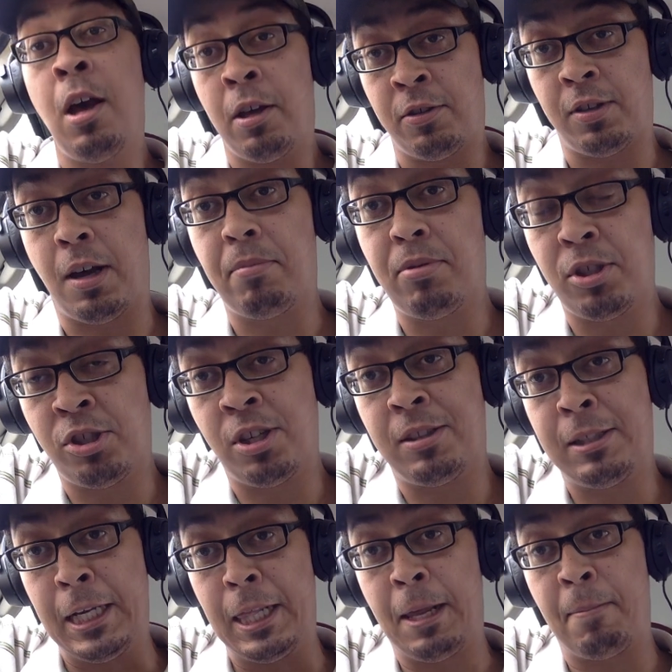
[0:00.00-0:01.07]
Sabra
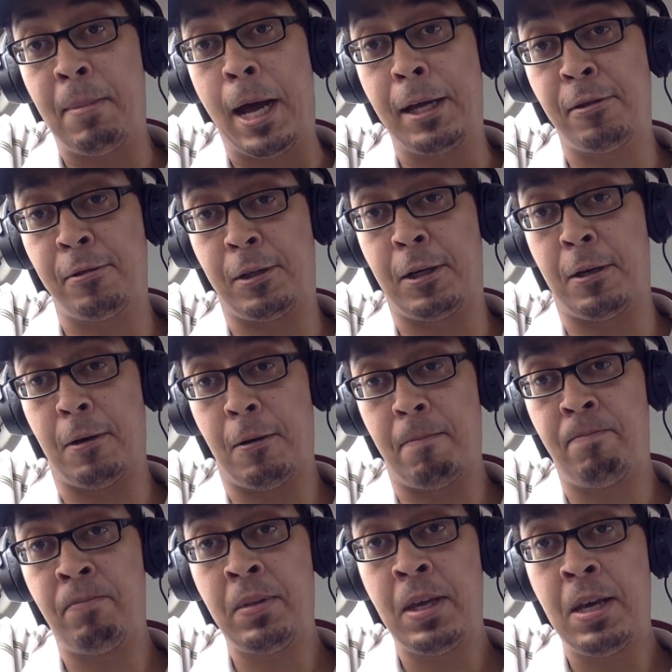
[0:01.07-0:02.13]
Shatila
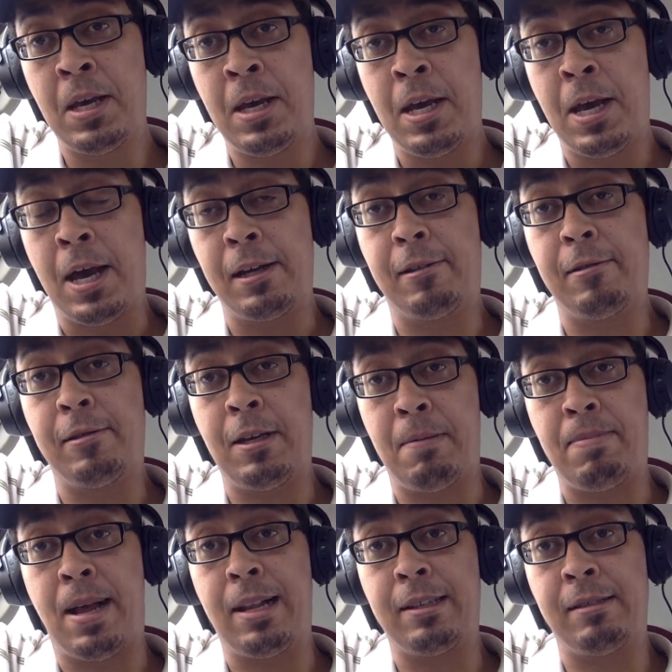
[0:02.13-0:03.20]
massacre, and to see
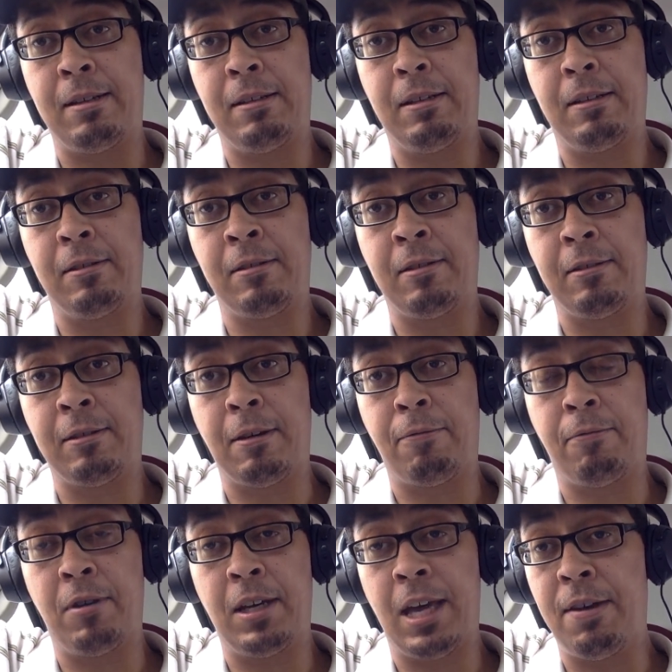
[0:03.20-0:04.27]
Palestinians
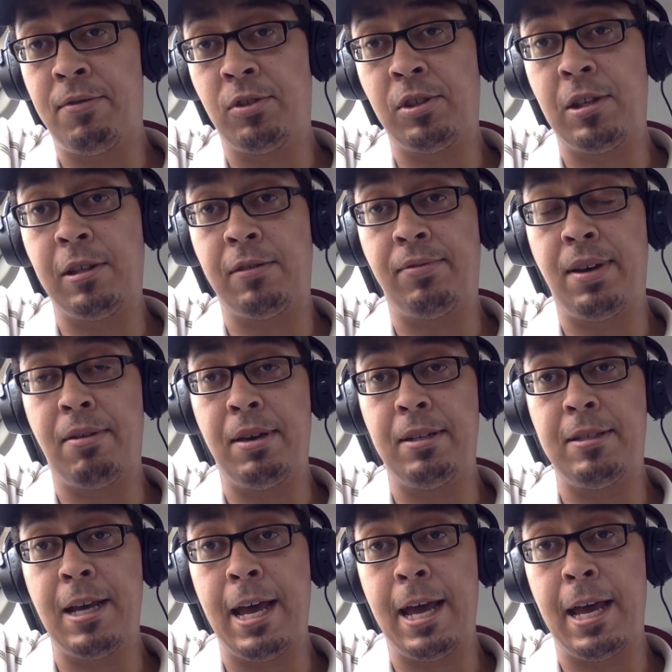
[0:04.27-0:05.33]
suffering even to this very
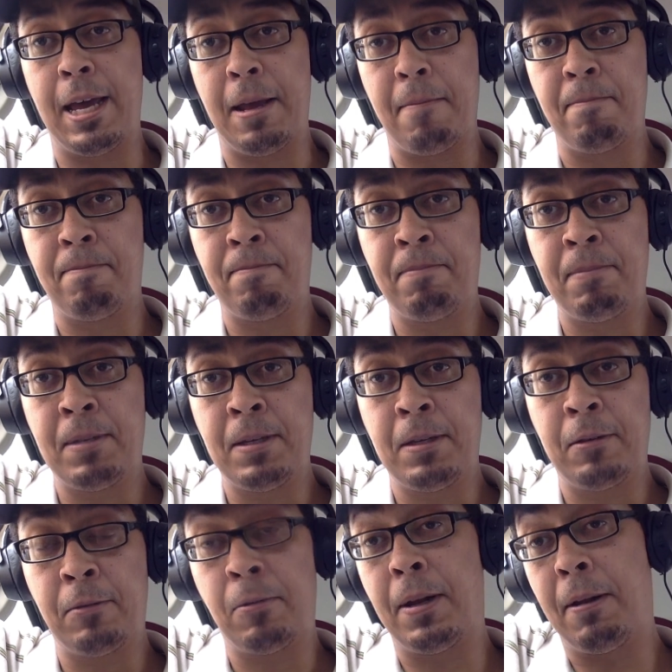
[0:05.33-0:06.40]
day
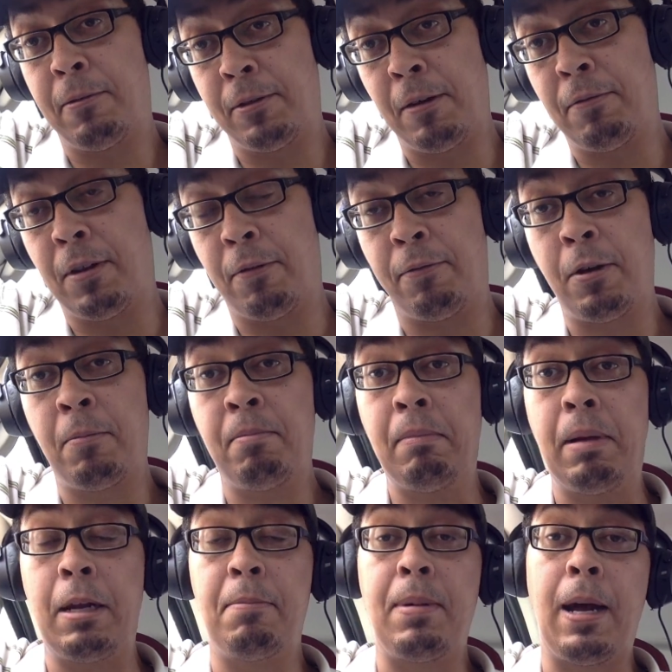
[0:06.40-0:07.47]
where there was even a film
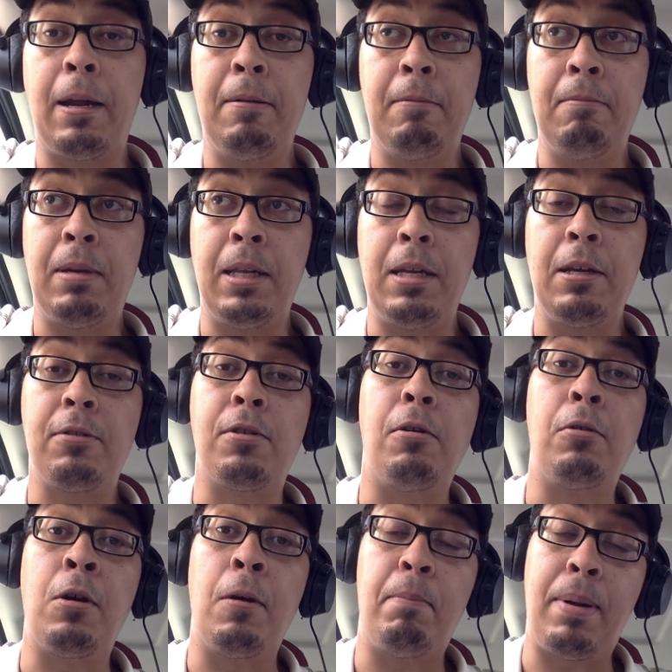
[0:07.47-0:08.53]
made about it many years
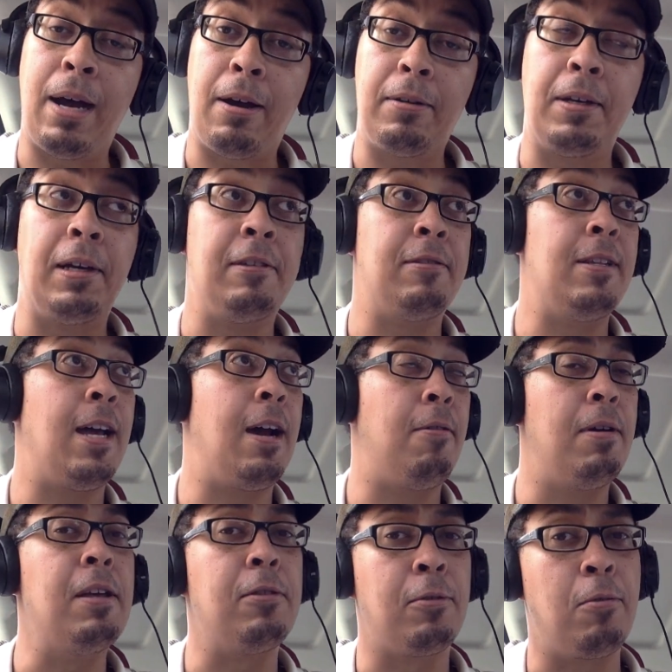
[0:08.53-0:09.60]
ago called Paradise
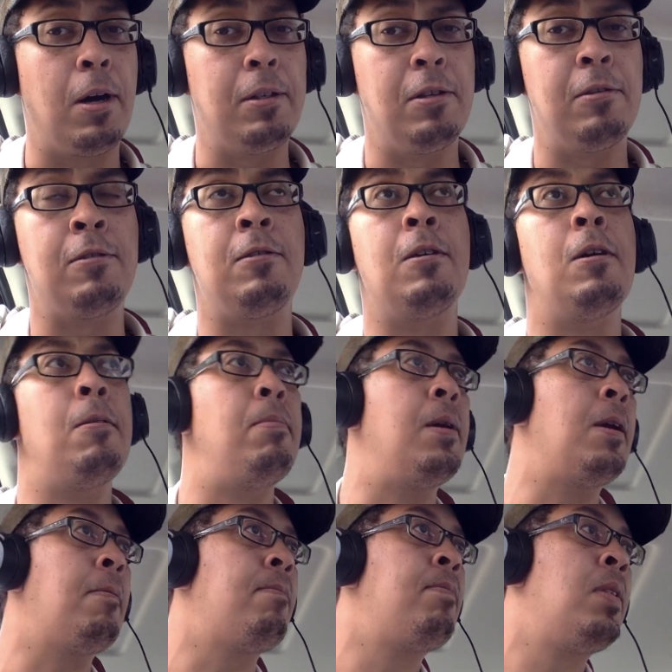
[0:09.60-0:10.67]
Now. is quite
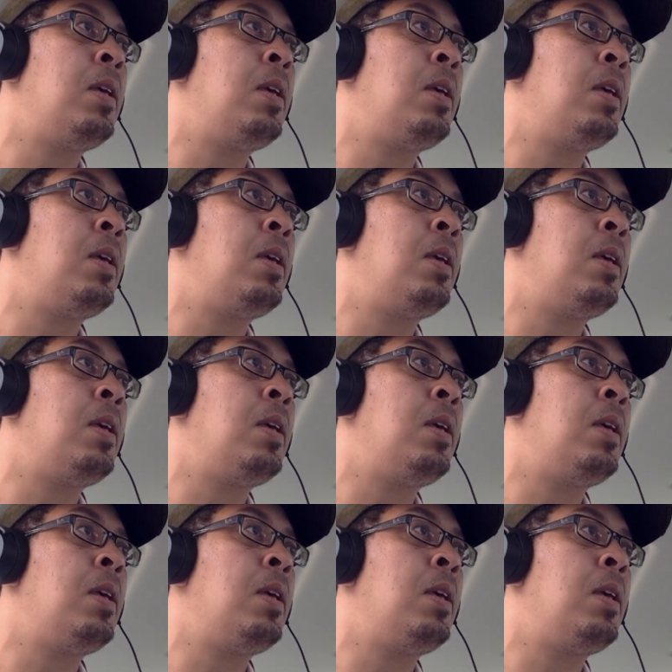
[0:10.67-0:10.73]
disturbing.